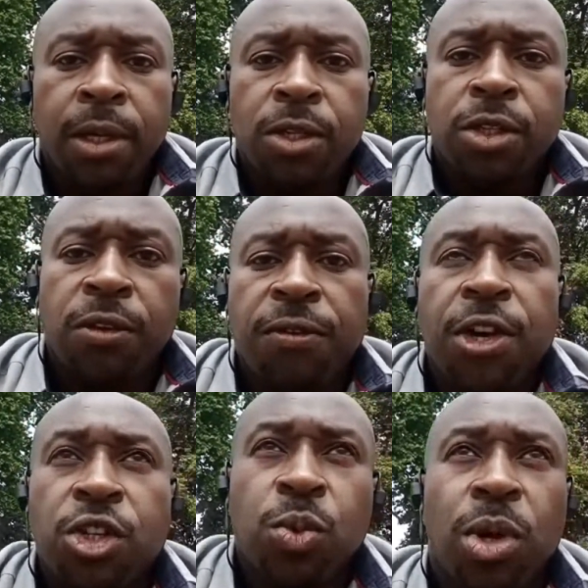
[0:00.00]
So the
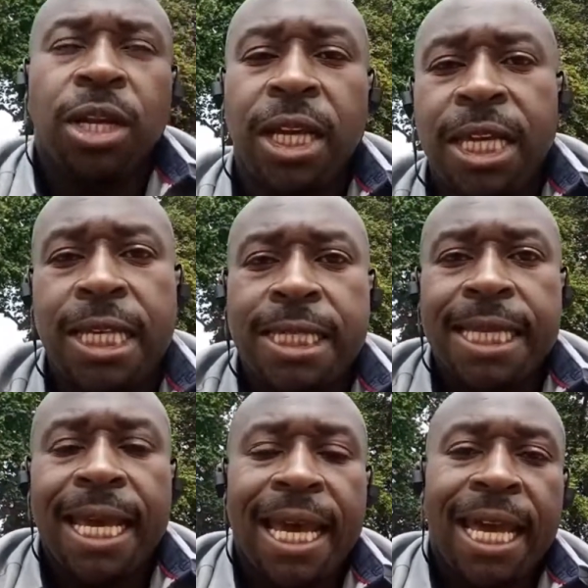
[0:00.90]
first one is
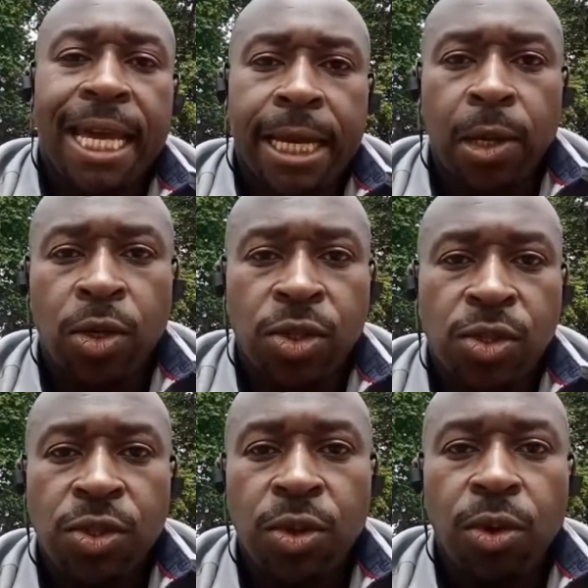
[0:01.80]
hair
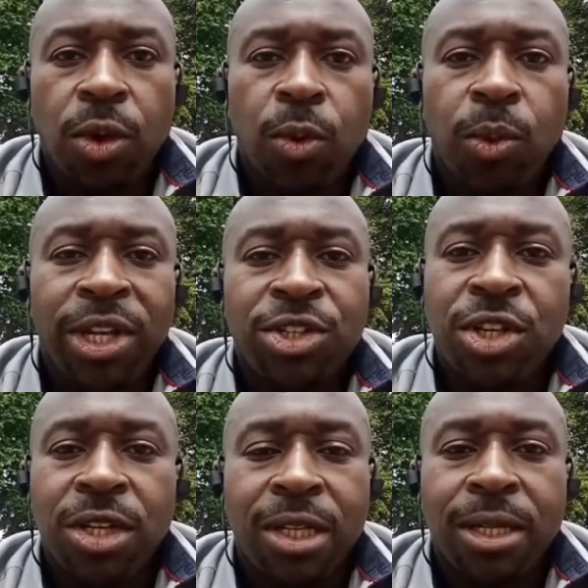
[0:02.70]
loss, which
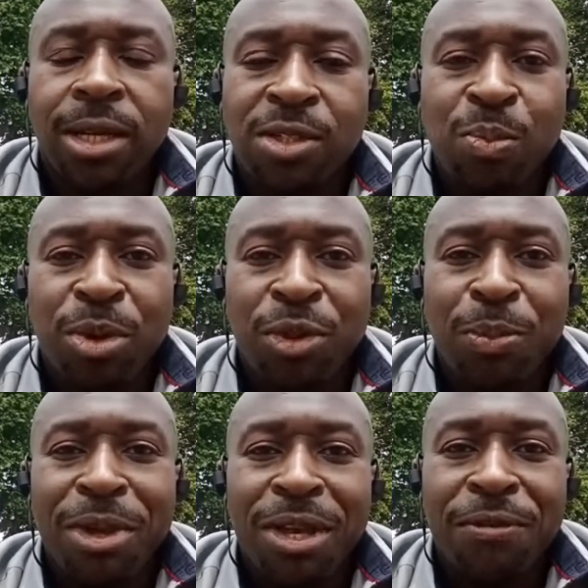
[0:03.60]
doesn't bother
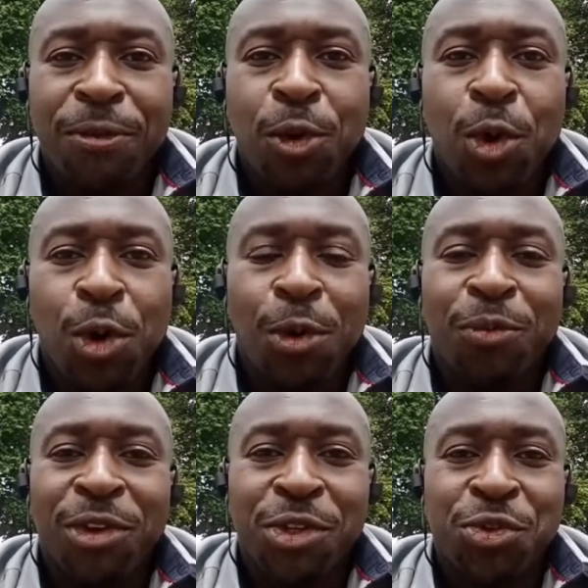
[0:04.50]
me for
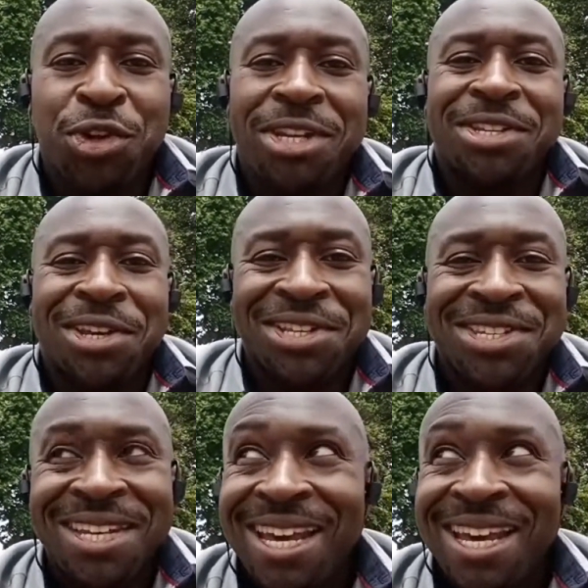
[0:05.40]
obvious reasons.